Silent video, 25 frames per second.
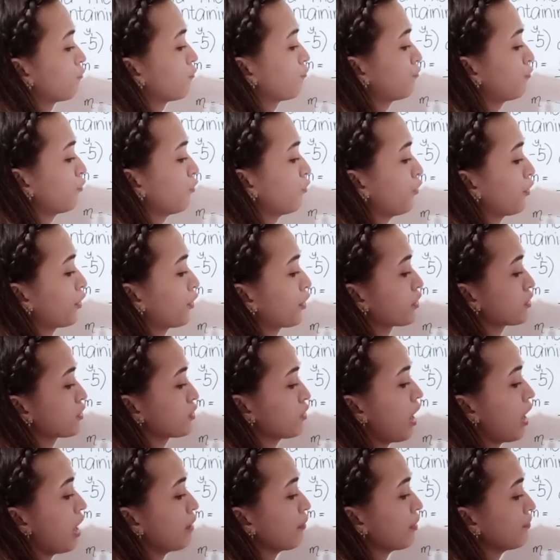4. So
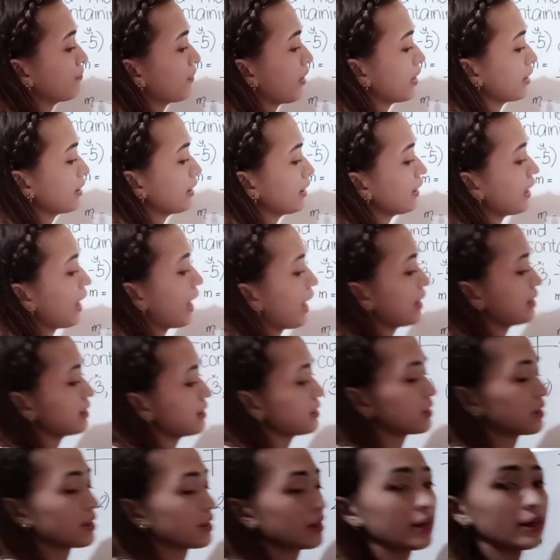our final
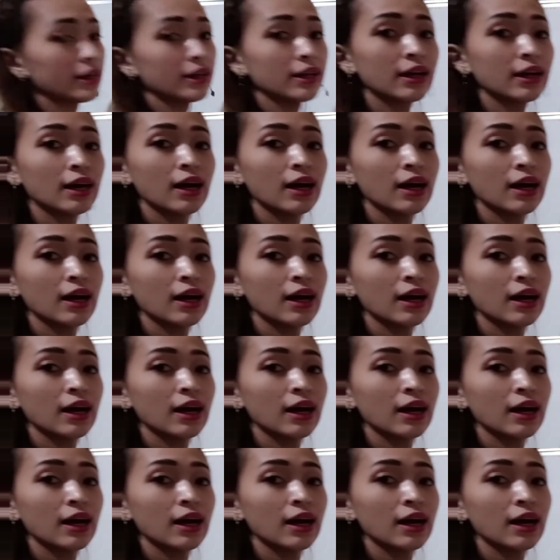answer,